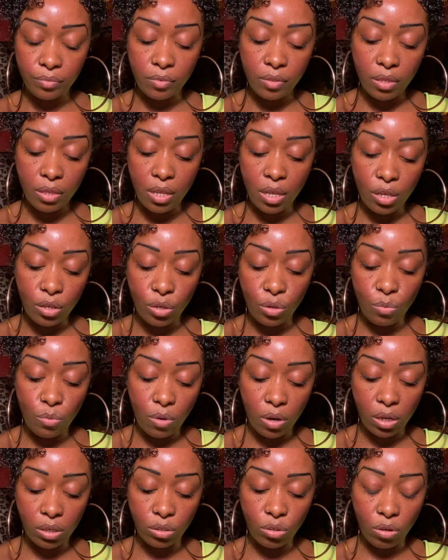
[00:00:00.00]
that you
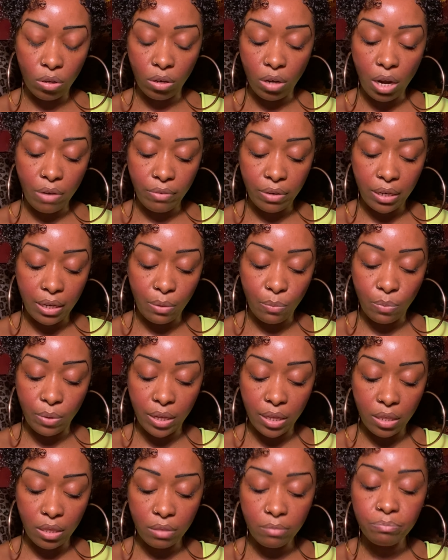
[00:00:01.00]
are not currently
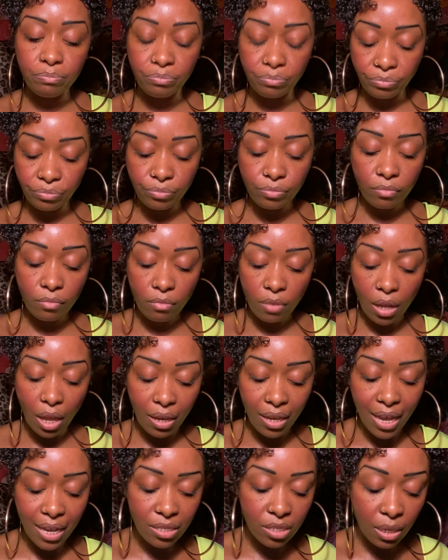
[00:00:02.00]
with.
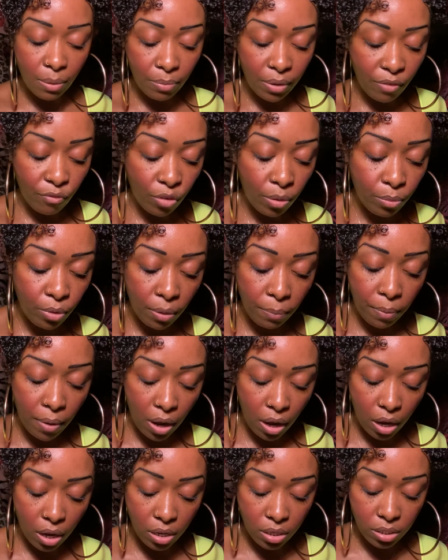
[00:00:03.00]
Yeah, somebody from your
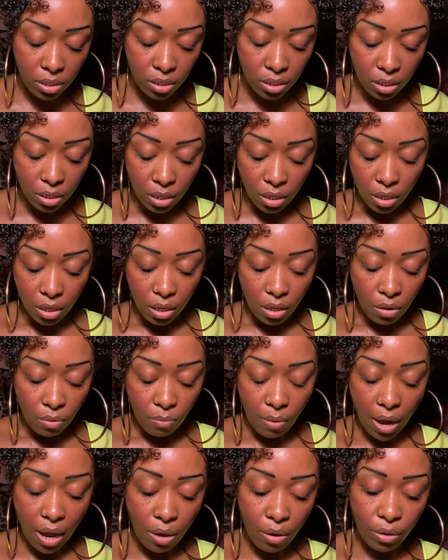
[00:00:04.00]
past.
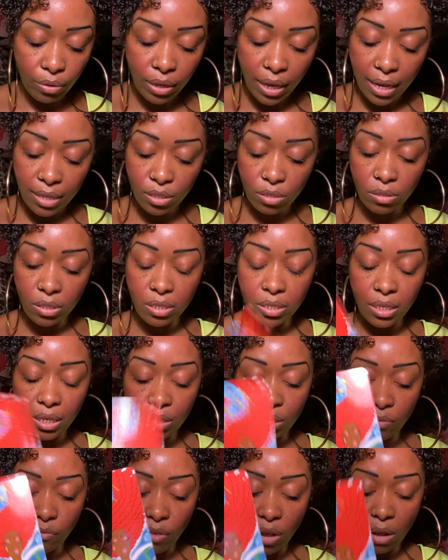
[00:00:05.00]
Wow, okay, so the
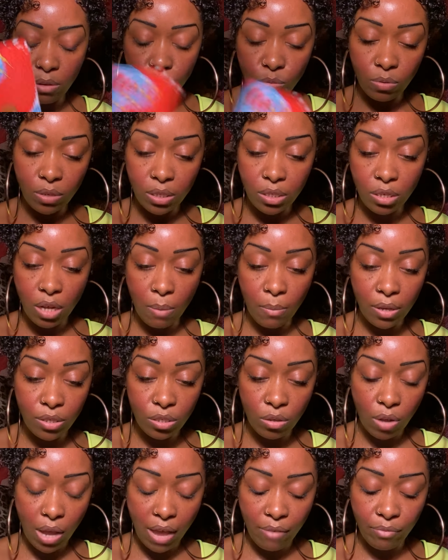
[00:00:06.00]
Six of Cups wanted to come out.
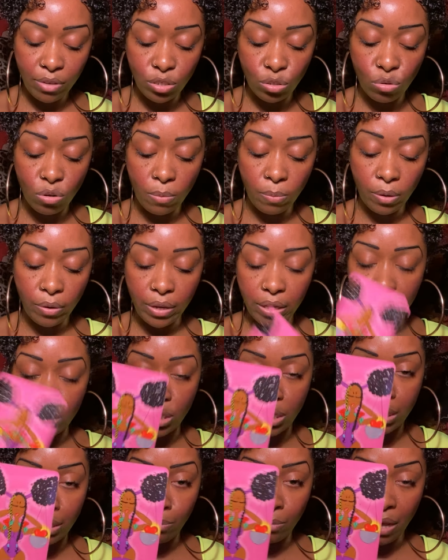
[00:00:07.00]
So heavy Scorpio
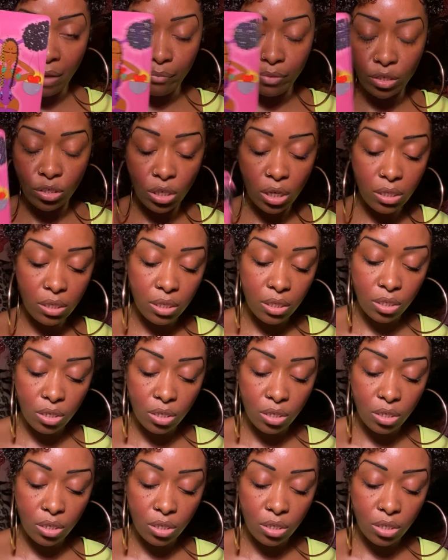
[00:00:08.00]
energy, and then we have the Justice